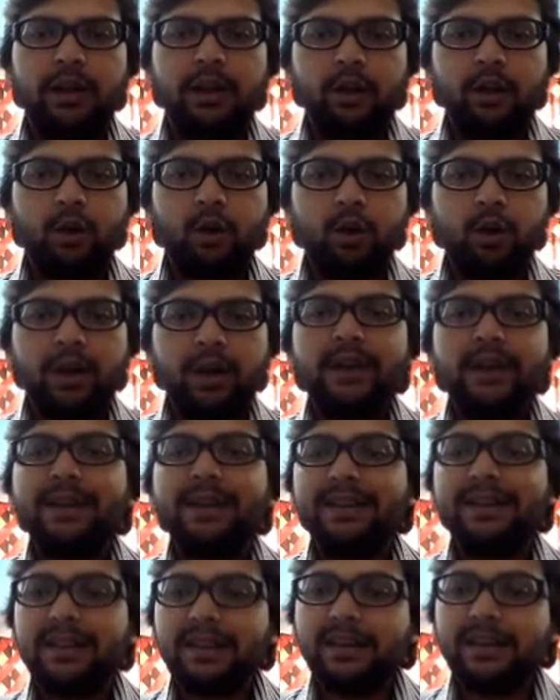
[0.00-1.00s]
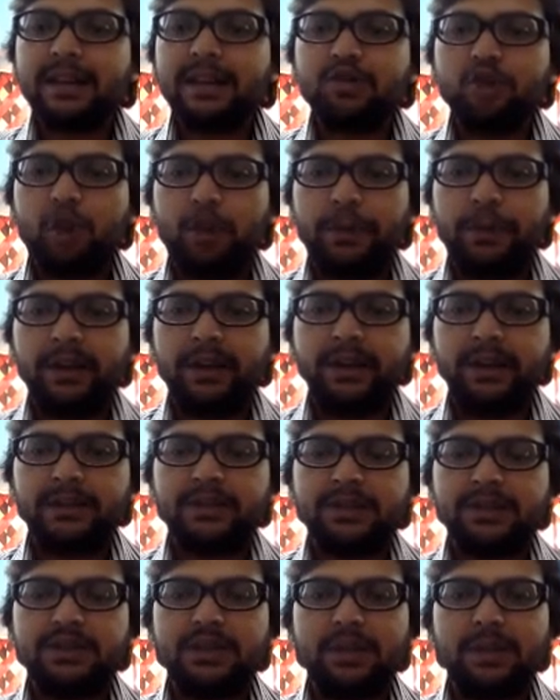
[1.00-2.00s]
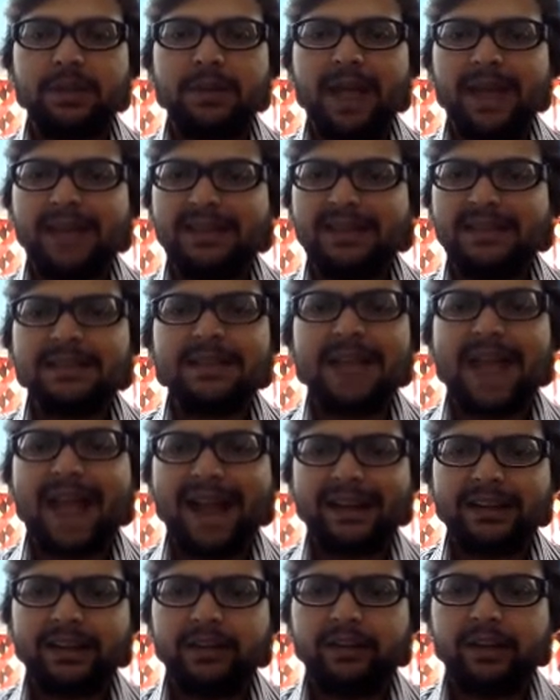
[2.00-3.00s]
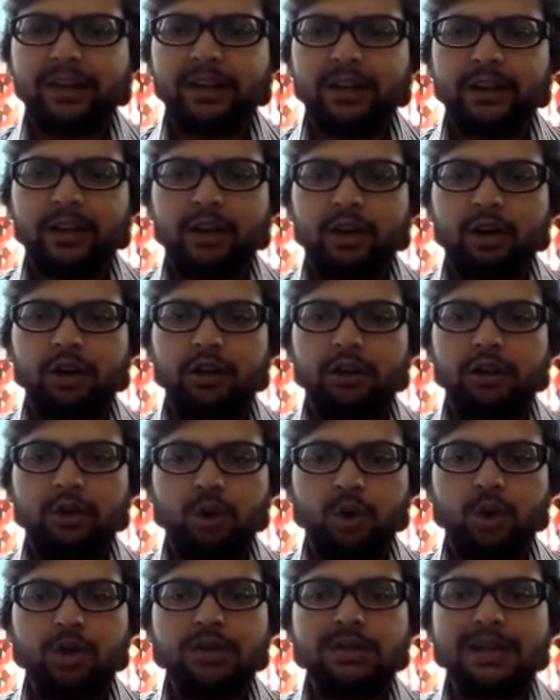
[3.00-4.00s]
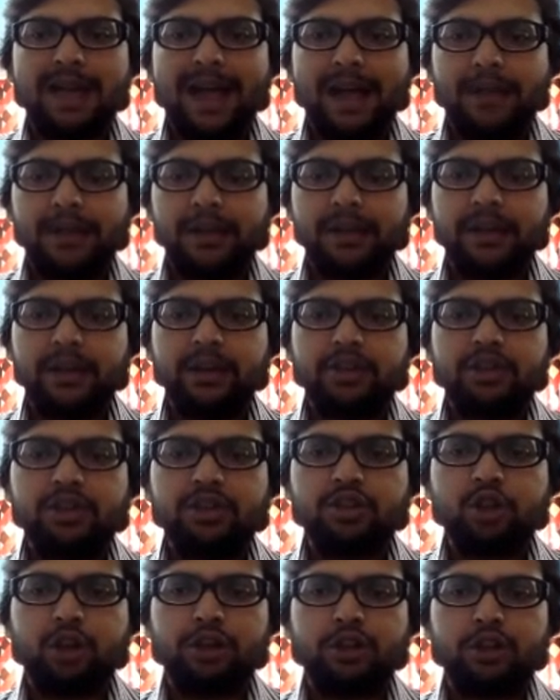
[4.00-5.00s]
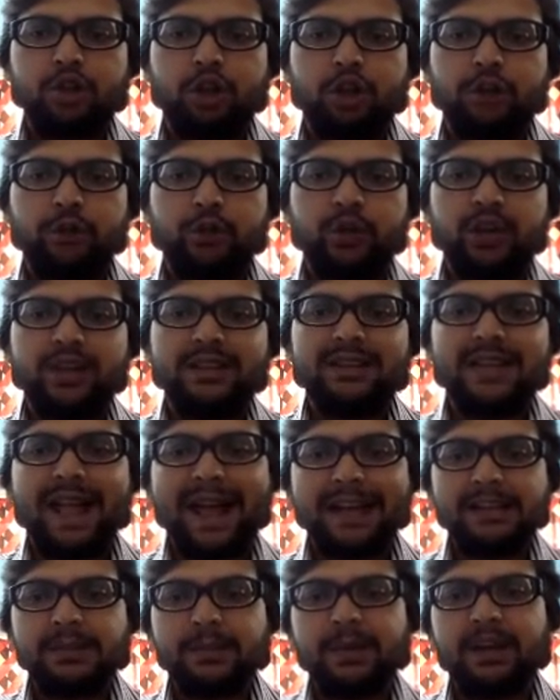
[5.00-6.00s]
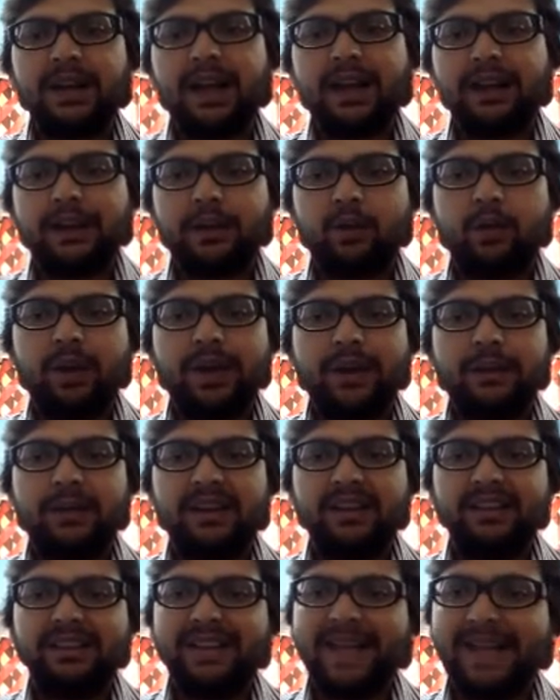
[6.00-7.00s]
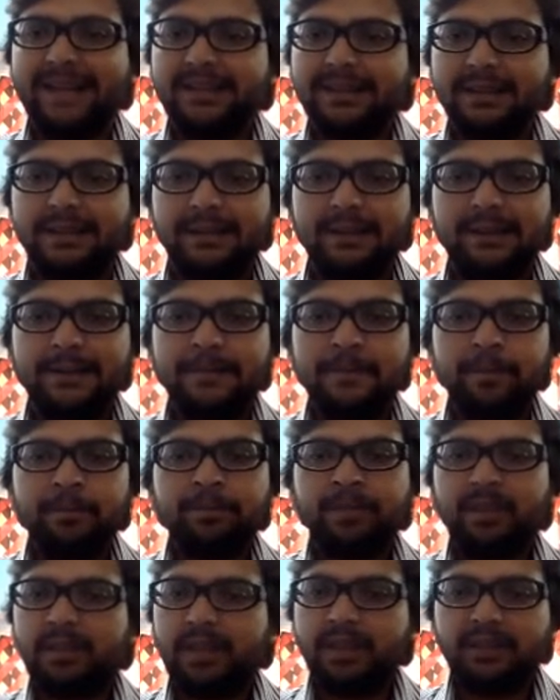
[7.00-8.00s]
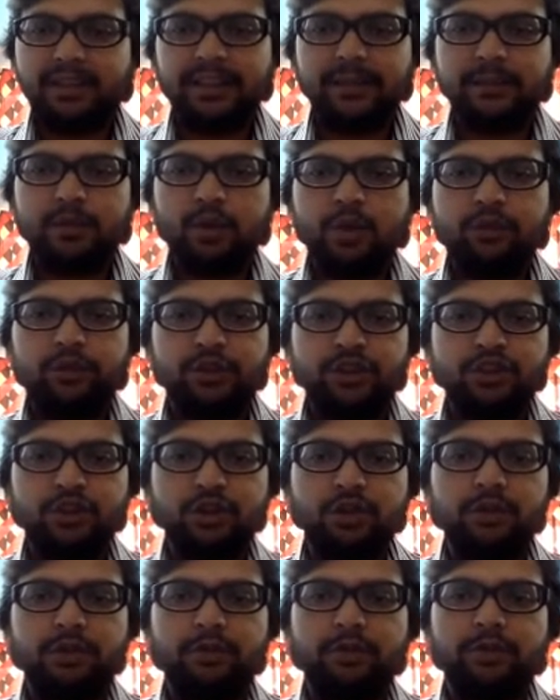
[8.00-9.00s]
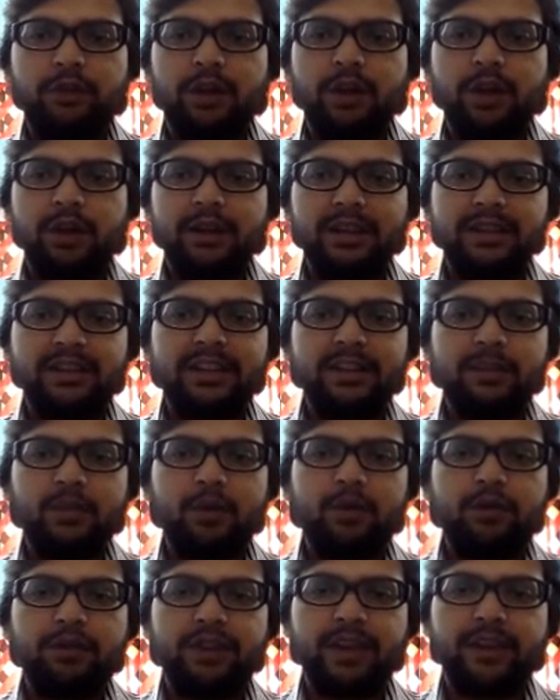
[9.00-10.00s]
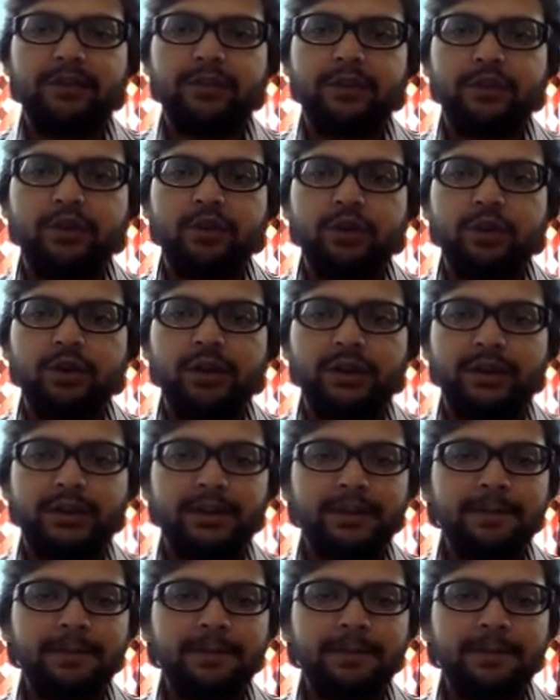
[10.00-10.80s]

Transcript: over Linux operating system, and just activate those applications or softwares as per our requirement. That's it. Nothing more. Nothing more. We have to do it.